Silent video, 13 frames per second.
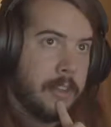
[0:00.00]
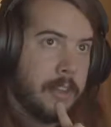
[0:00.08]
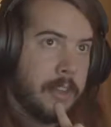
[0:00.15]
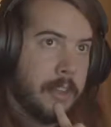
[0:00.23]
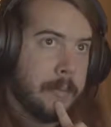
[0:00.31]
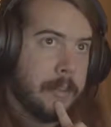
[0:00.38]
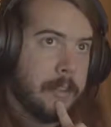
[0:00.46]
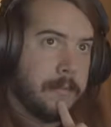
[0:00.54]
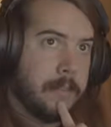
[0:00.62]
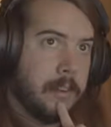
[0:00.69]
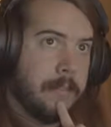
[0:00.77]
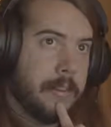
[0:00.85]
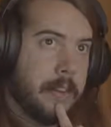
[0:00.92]
9 minutes
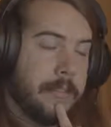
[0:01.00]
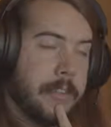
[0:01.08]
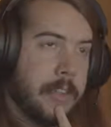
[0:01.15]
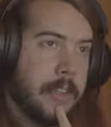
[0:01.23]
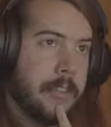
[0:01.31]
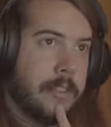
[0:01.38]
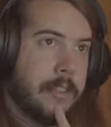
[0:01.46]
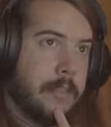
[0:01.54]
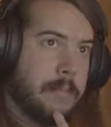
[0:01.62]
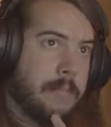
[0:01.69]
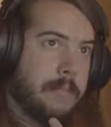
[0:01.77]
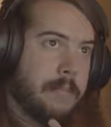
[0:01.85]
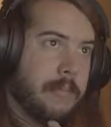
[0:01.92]
45 seconds. It's
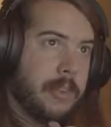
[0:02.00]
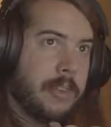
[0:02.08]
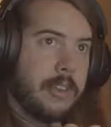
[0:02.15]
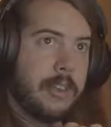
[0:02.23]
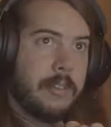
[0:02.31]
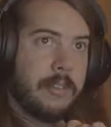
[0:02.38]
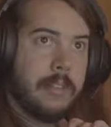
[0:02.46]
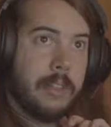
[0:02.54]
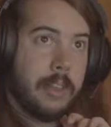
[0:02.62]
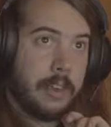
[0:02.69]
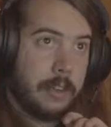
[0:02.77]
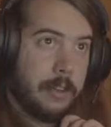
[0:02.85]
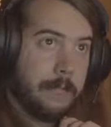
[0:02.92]
really not really
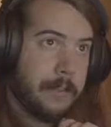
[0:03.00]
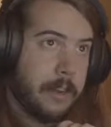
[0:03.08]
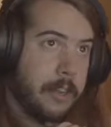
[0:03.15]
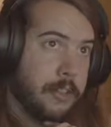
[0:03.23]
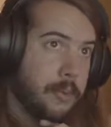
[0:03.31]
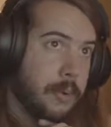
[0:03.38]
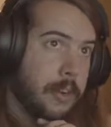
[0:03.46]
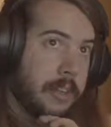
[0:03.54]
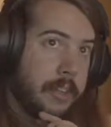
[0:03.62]
that good for S1